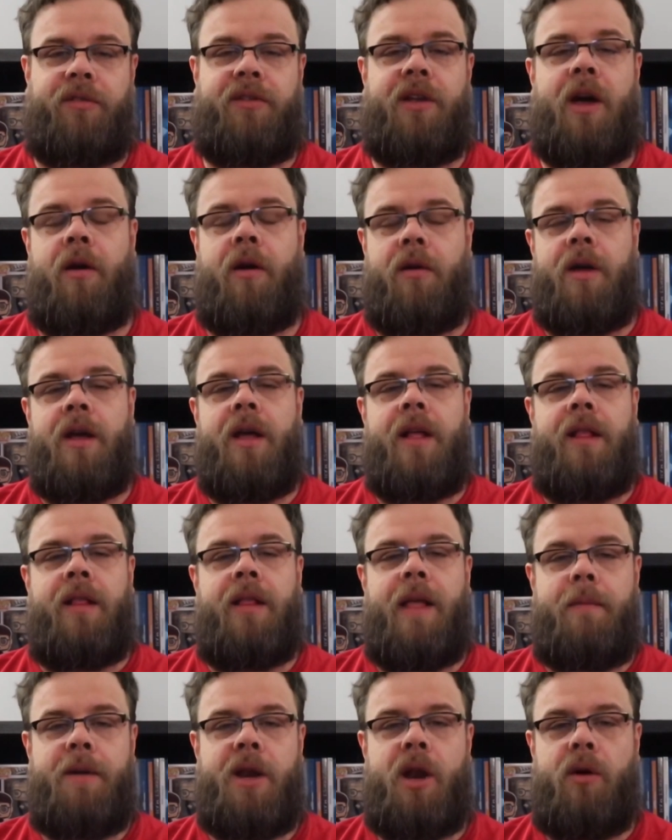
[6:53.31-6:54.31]
So
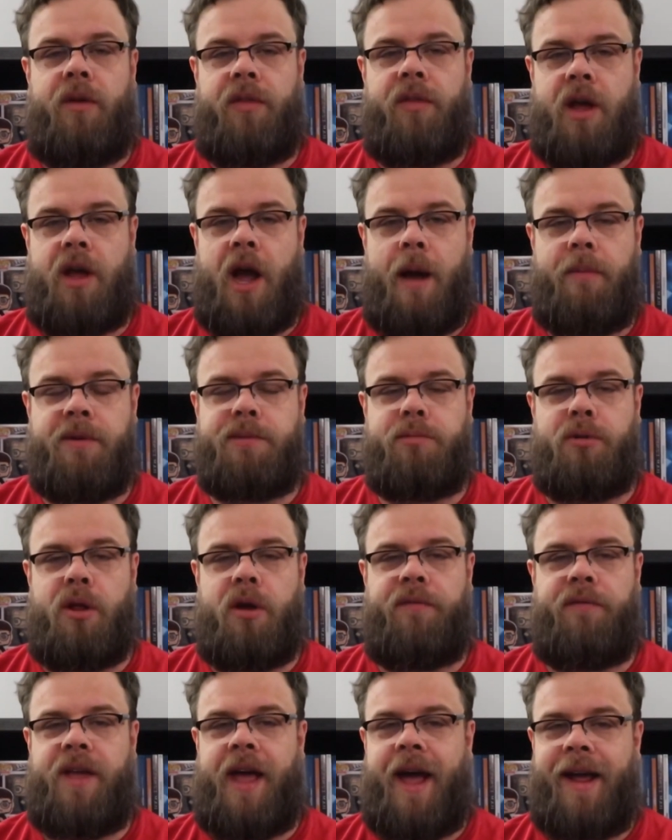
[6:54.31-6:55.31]
let me know in the comments
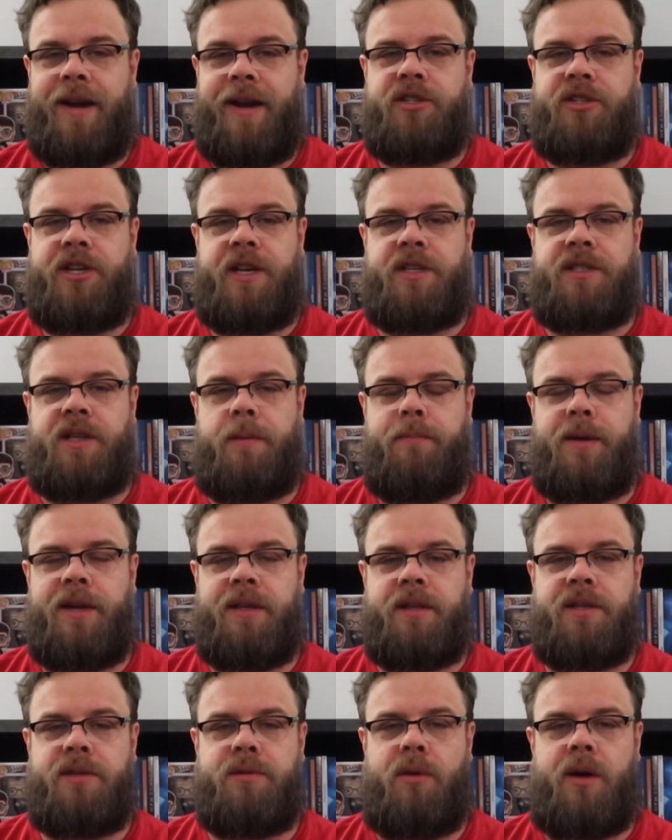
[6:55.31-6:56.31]
below if you had a chance to
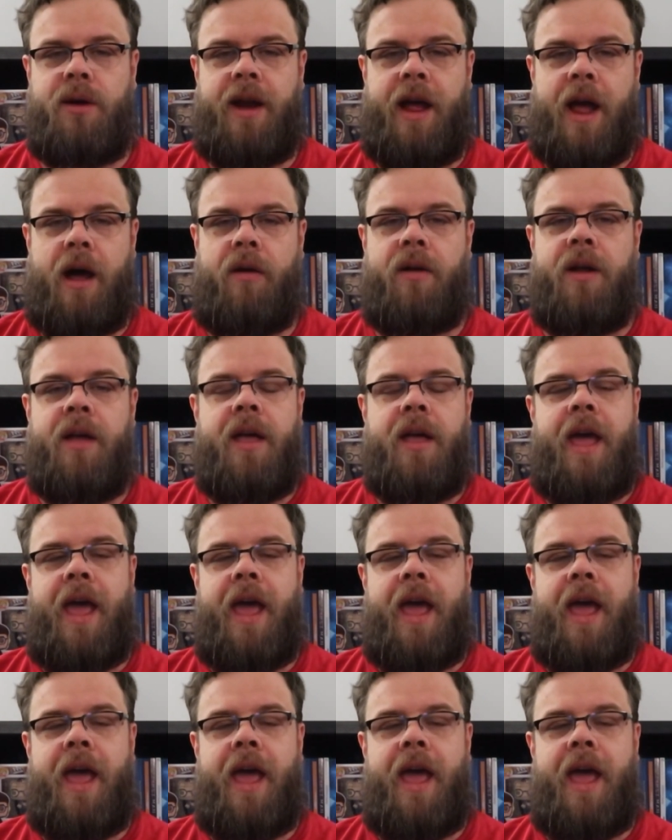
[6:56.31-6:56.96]
pick this one out